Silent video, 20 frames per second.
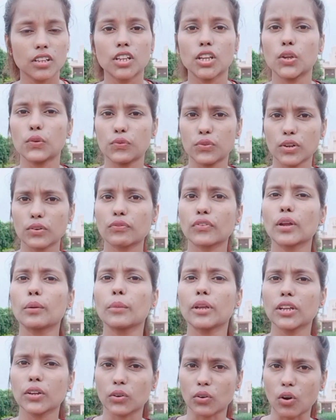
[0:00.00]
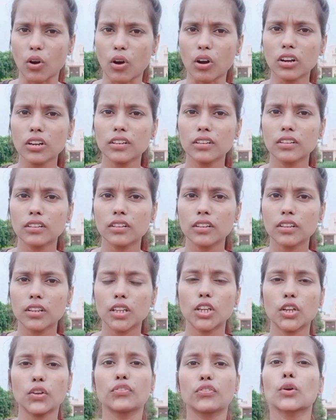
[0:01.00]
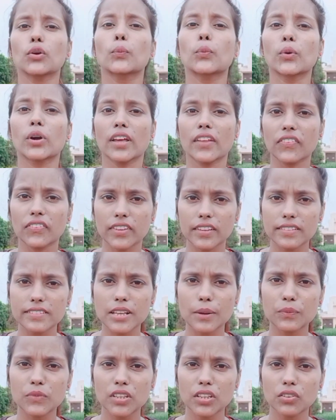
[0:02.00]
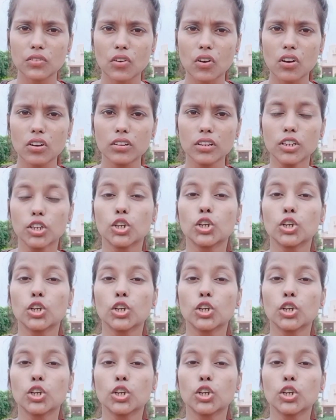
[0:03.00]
if you are framing wrong, if you are pronouncing something wrong,